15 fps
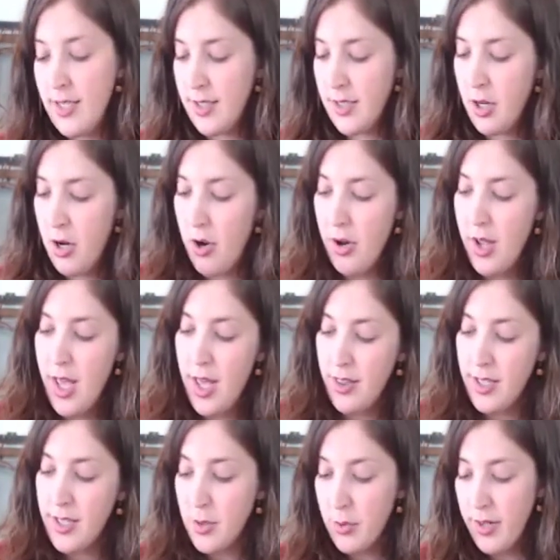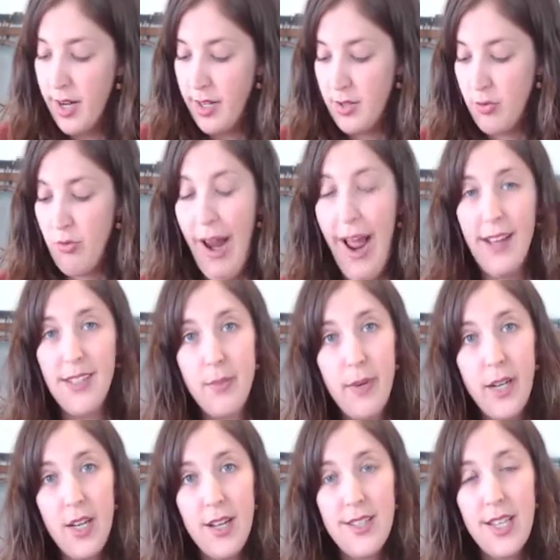So this one has
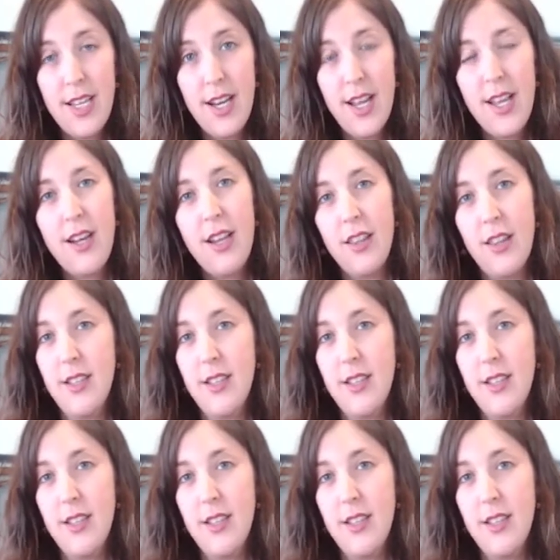raspberries in it.